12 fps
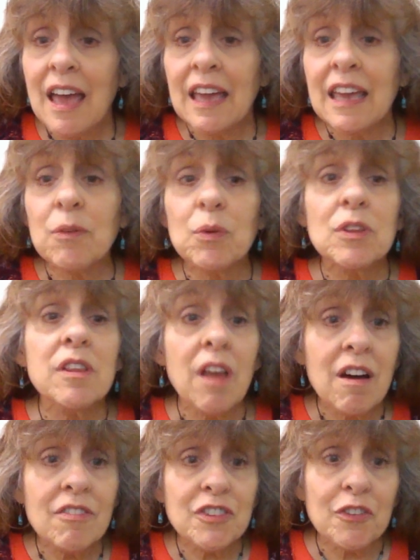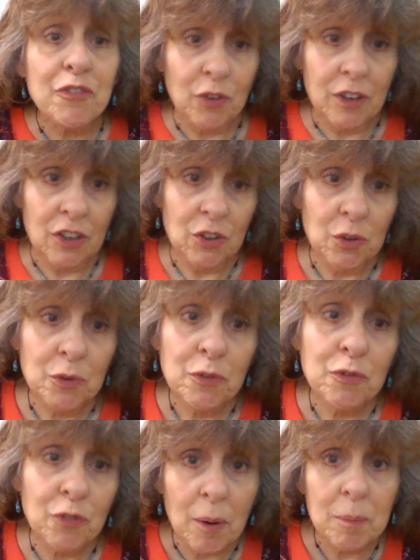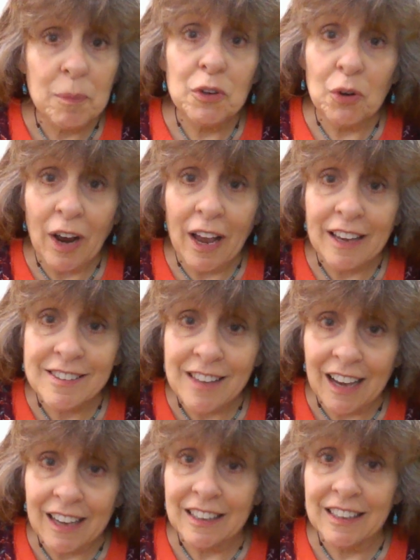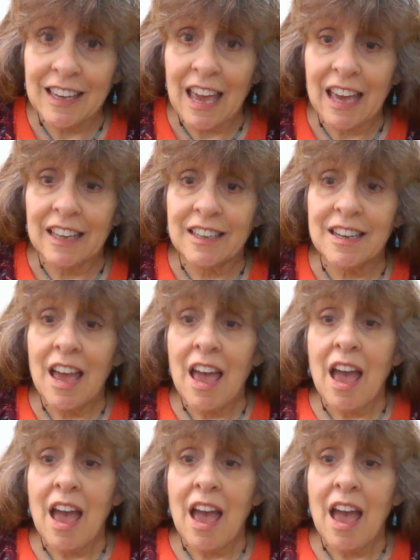He would love to free you from your anxiety, and